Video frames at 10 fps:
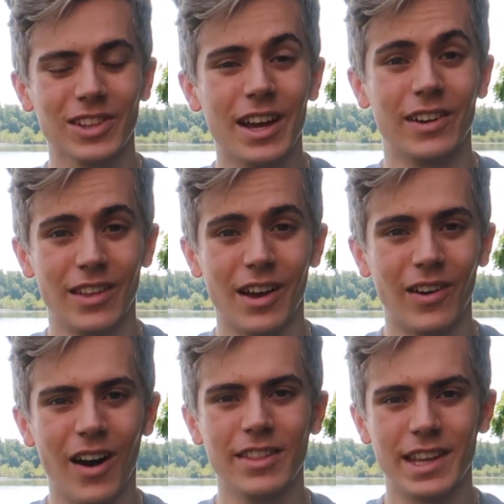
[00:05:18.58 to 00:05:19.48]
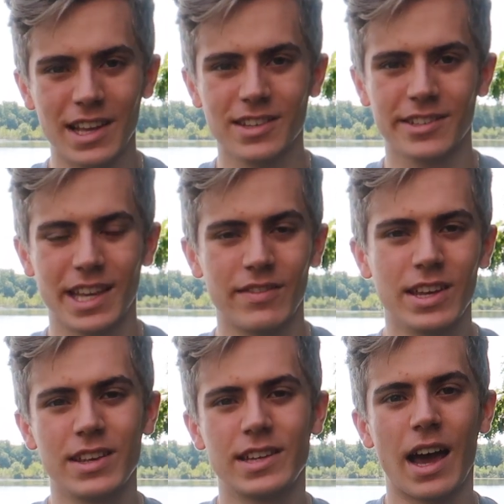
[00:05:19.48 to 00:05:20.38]
lighter though on the SL7
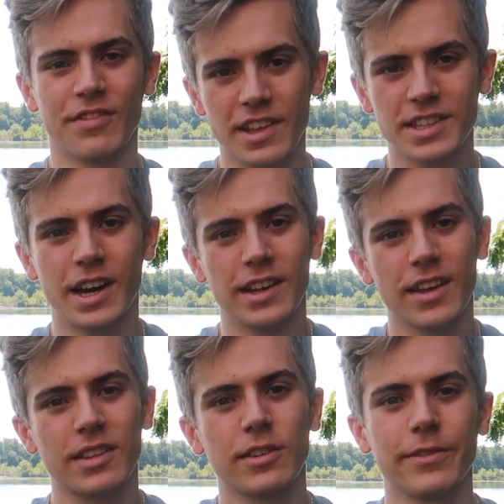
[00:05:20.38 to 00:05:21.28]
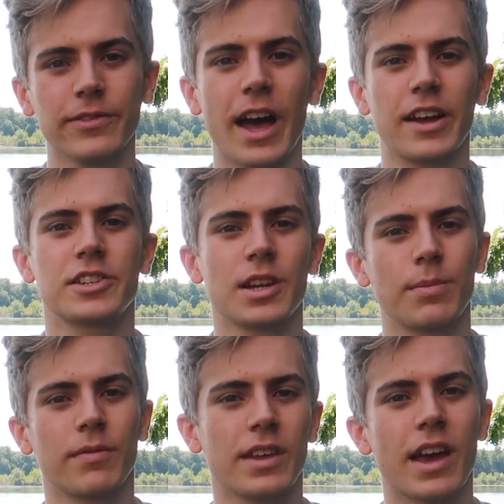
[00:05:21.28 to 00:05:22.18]
ETAP. That's kind of like their
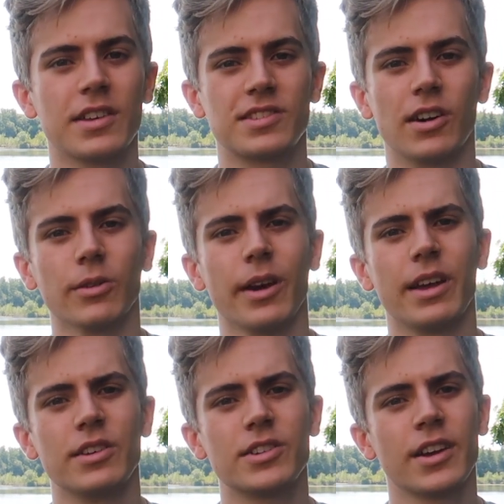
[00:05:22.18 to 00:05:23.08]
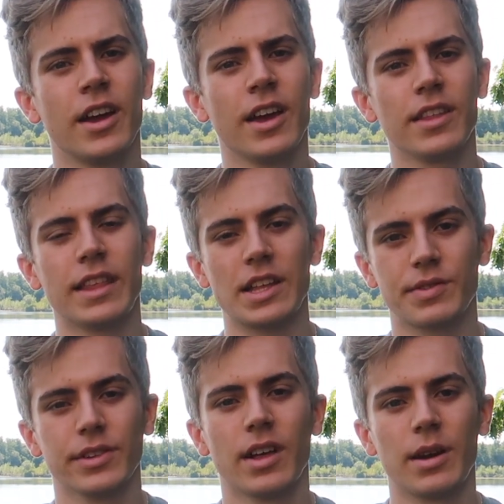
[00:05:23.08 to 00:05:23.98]
flagship of the SL range. That's
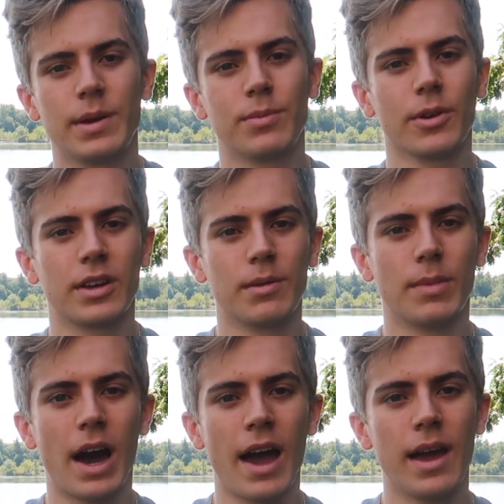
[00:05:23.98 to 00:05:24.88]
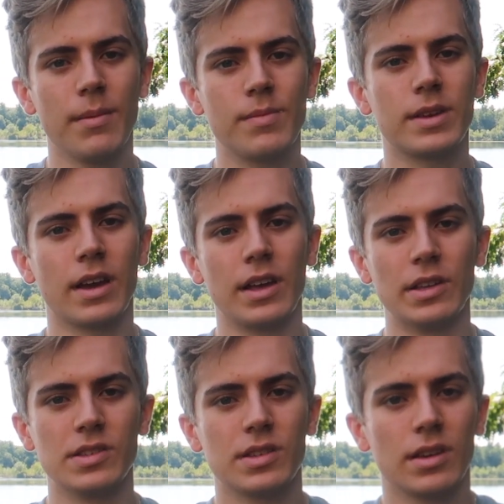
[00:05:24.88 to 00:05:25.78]
what a lot of people are going to buy,
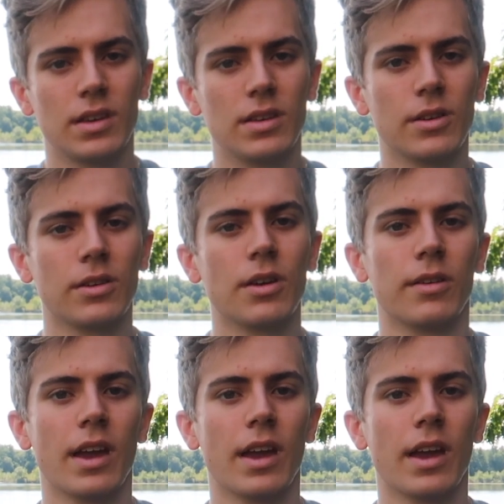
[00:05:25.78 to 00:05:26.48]
because you're